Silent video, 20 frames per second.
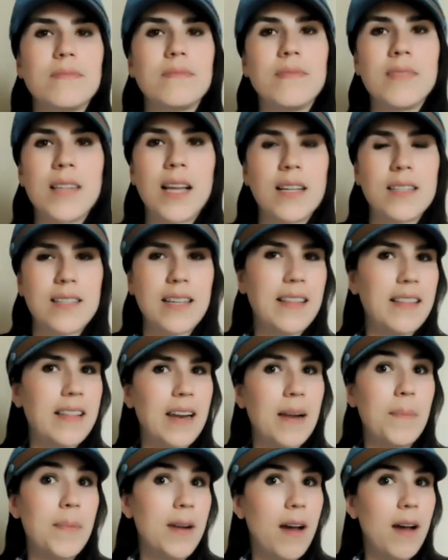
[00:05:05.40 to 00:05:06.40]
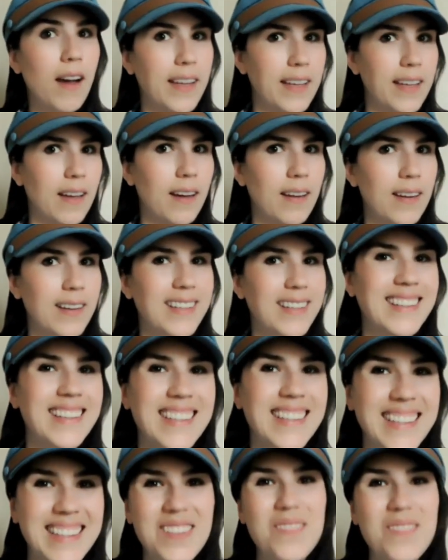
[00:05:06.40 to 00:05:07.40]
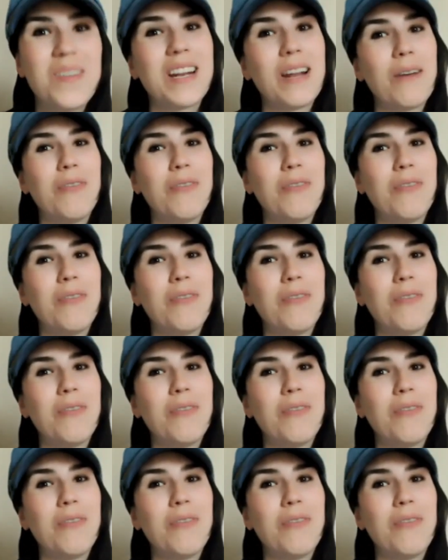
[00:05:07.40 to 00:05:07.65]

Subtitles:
not saying that I'm not young, but